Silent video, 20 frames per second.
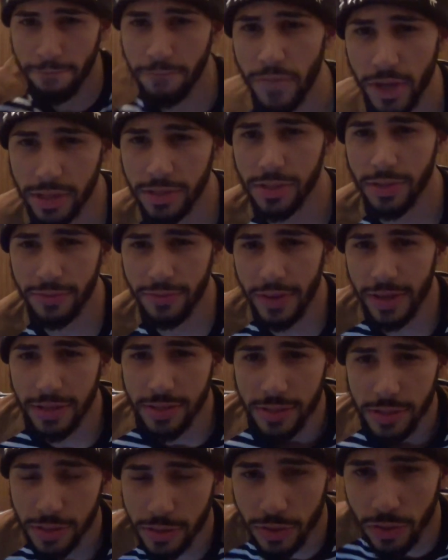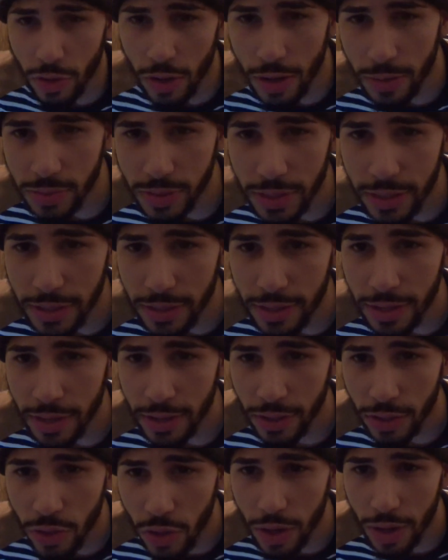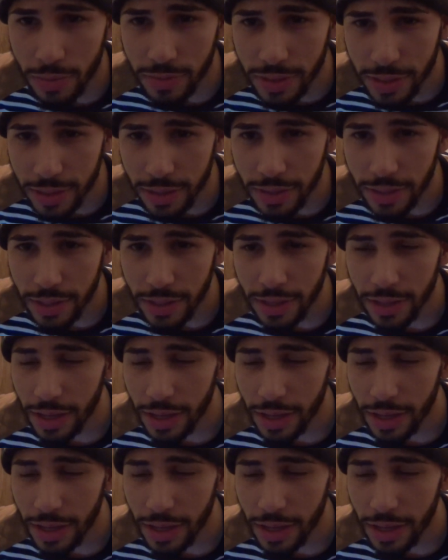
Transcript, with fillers: face to face. You know what I'm saying? You know what I'm saying?